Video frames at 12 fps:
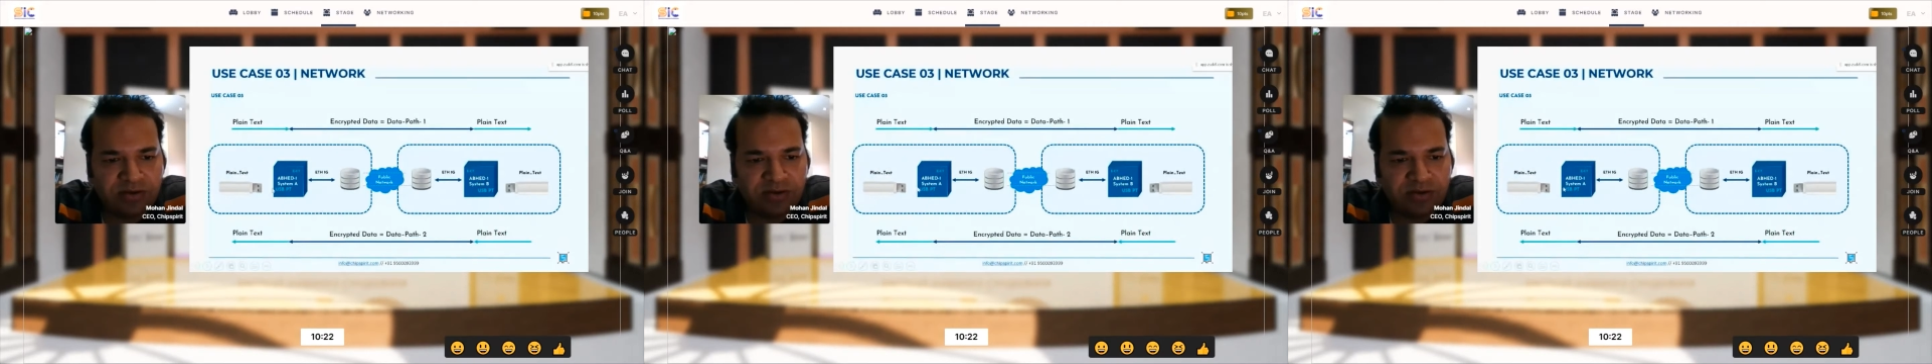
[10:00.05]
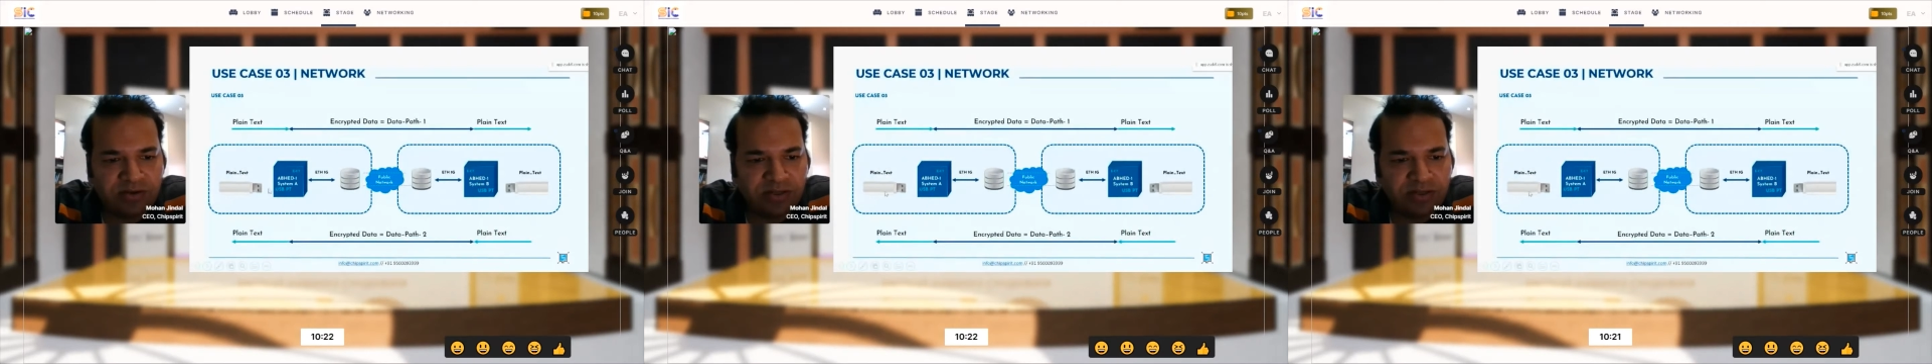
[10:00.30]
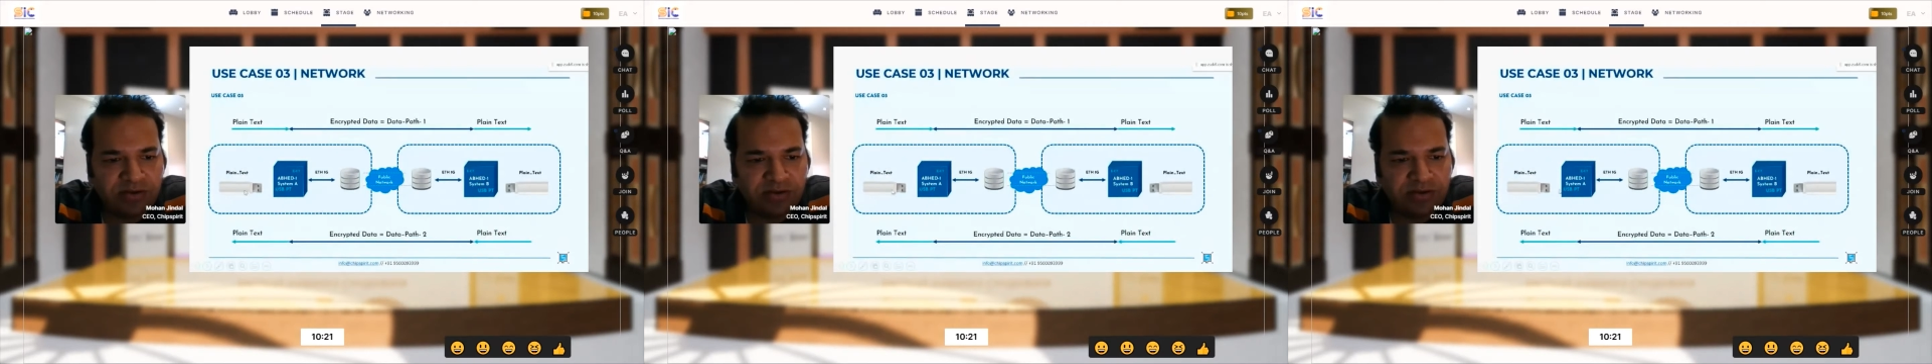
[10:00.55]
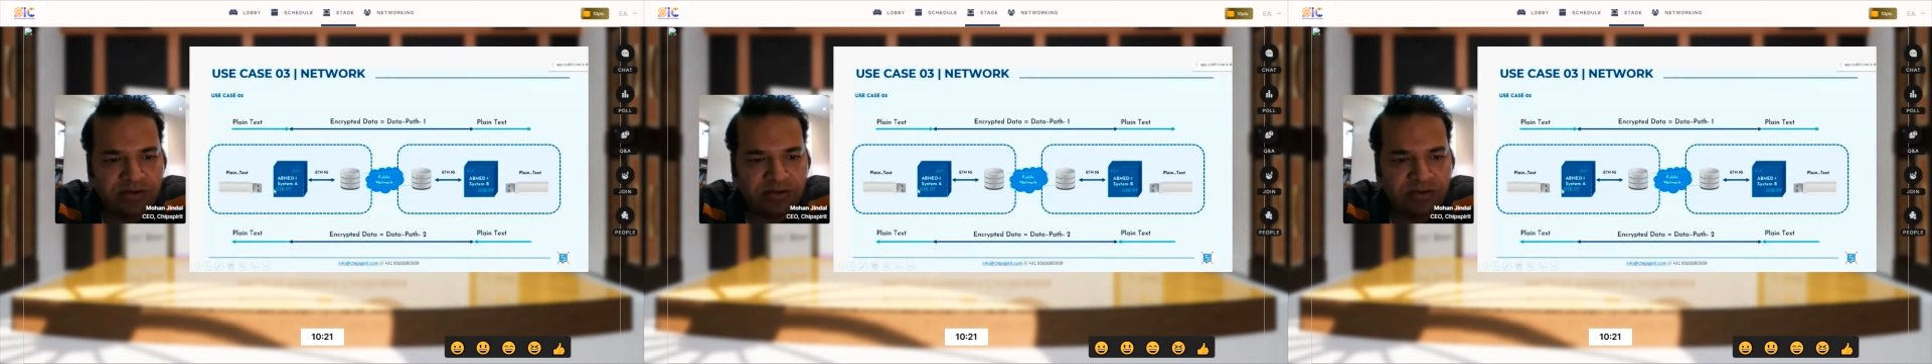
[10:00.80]
on
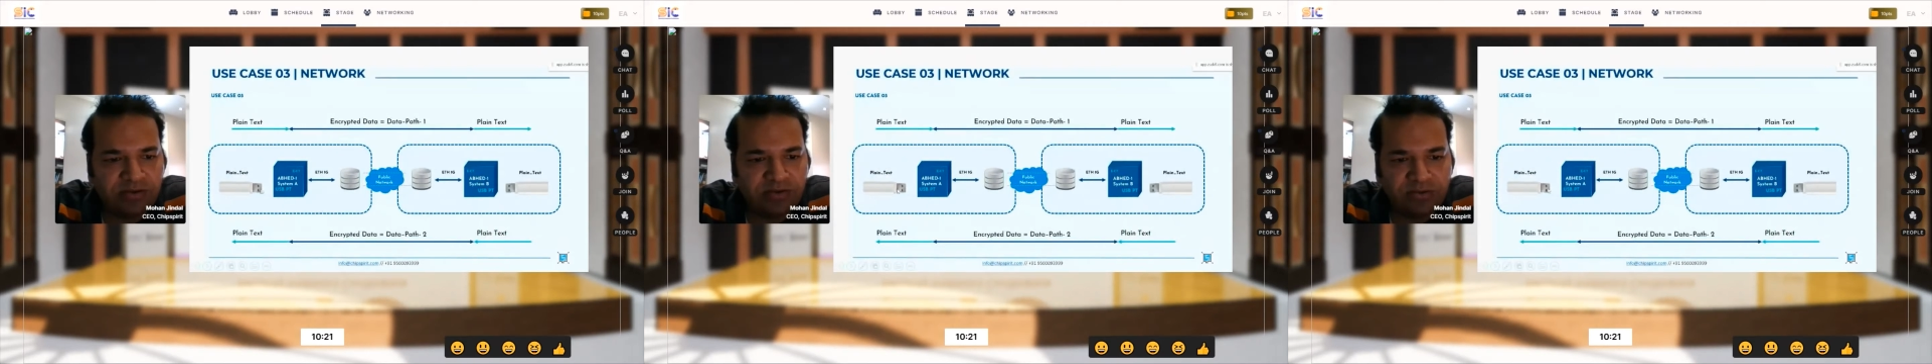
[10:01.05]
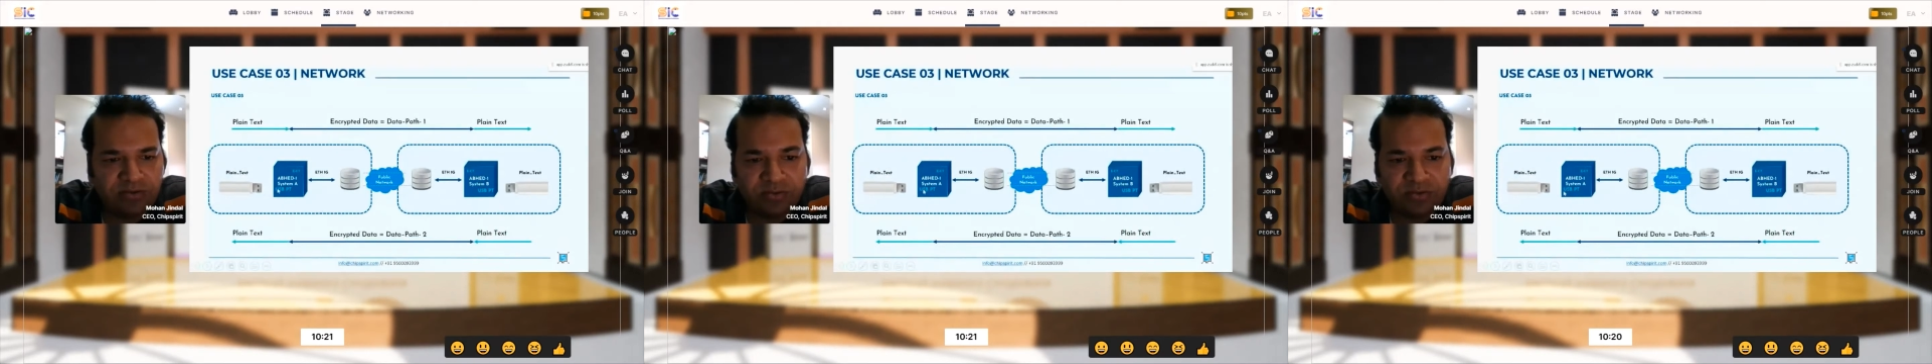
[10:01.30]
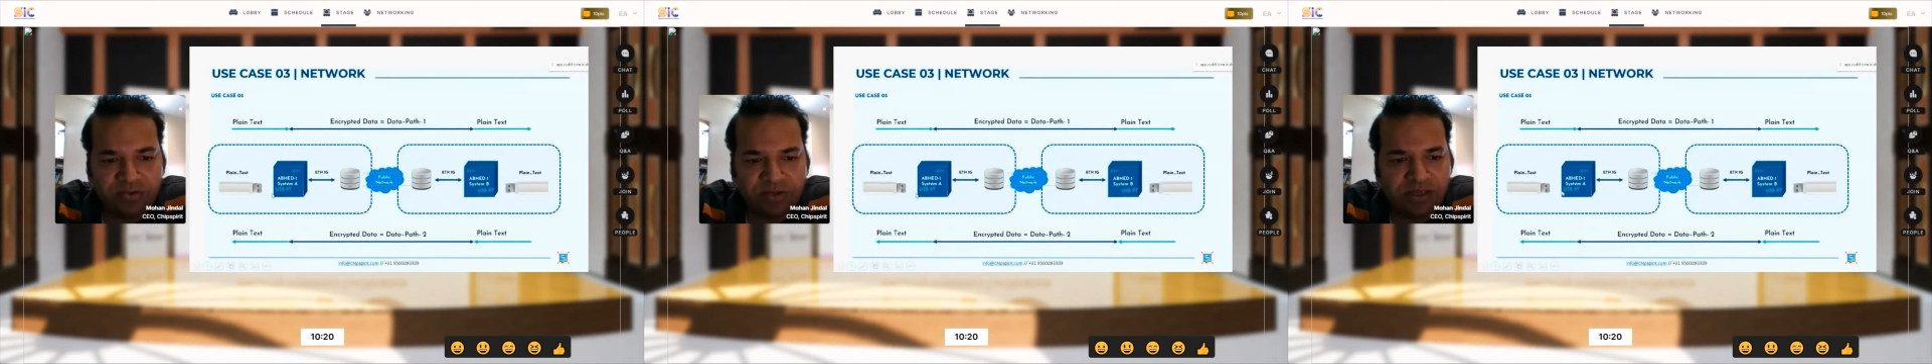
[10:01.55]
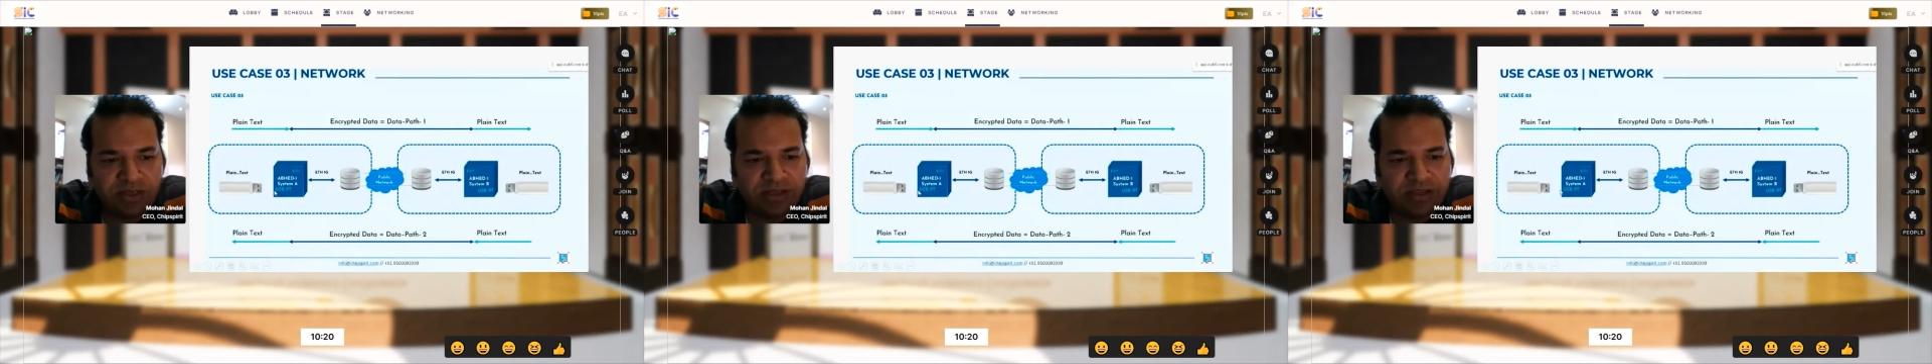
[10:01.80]
the source,
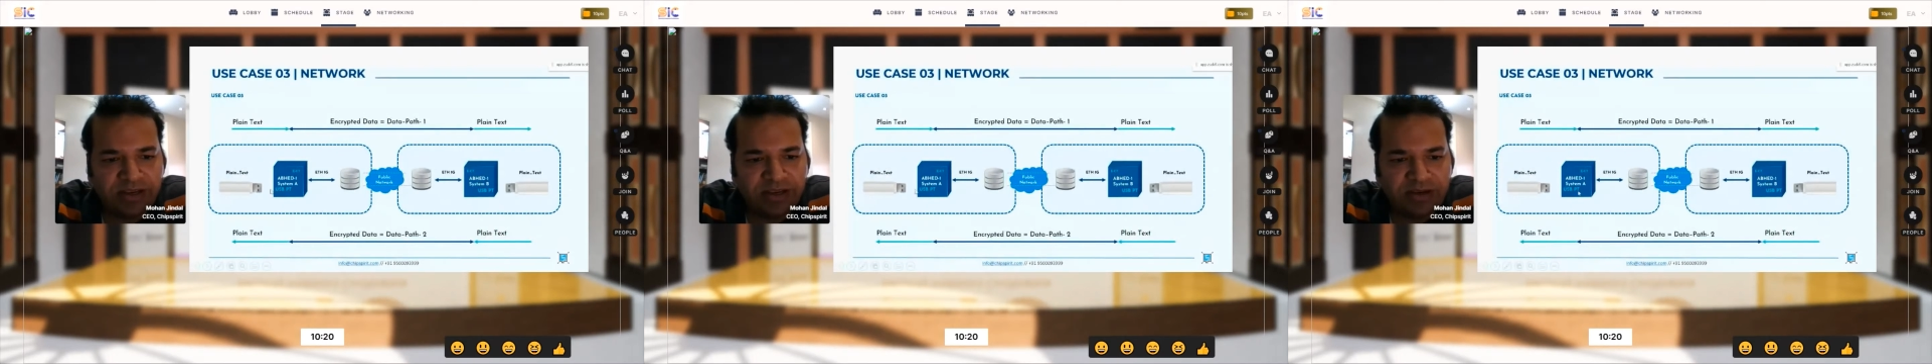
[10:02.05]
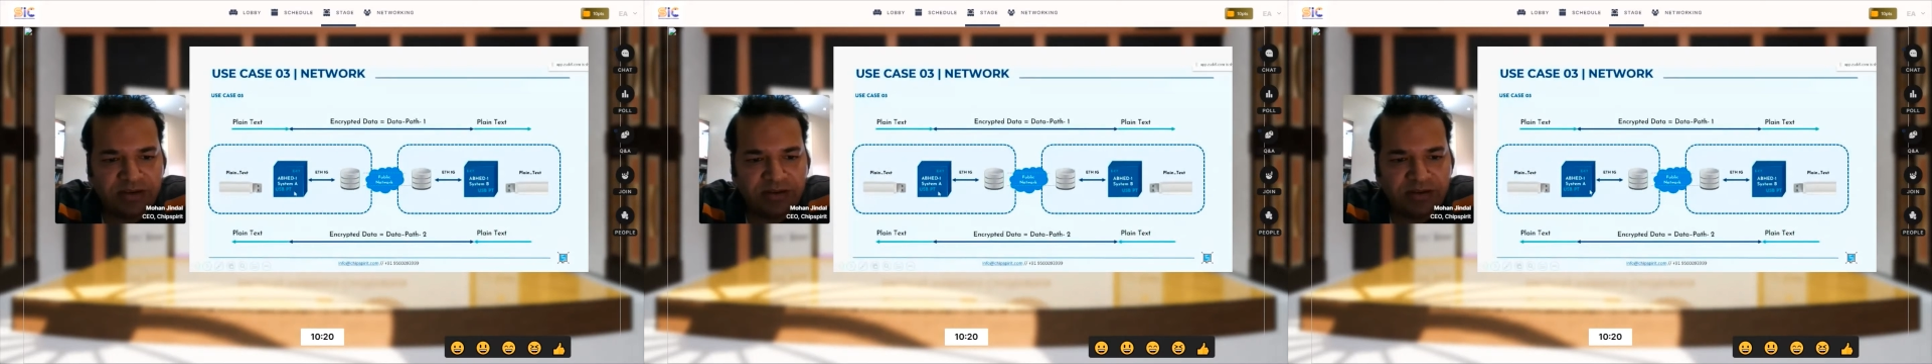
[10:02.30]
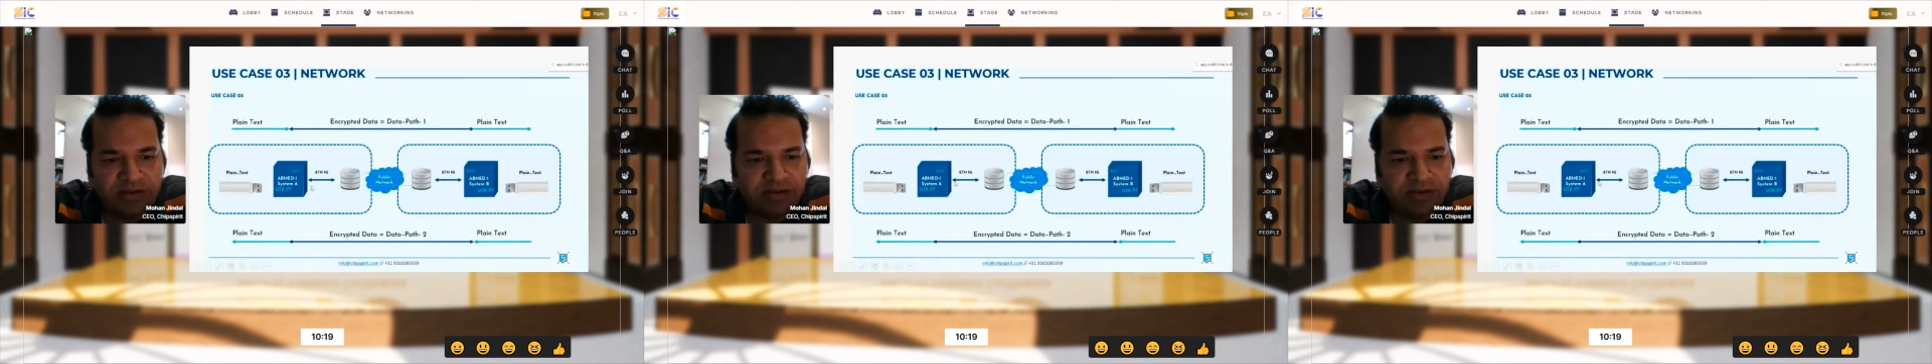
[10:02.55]
and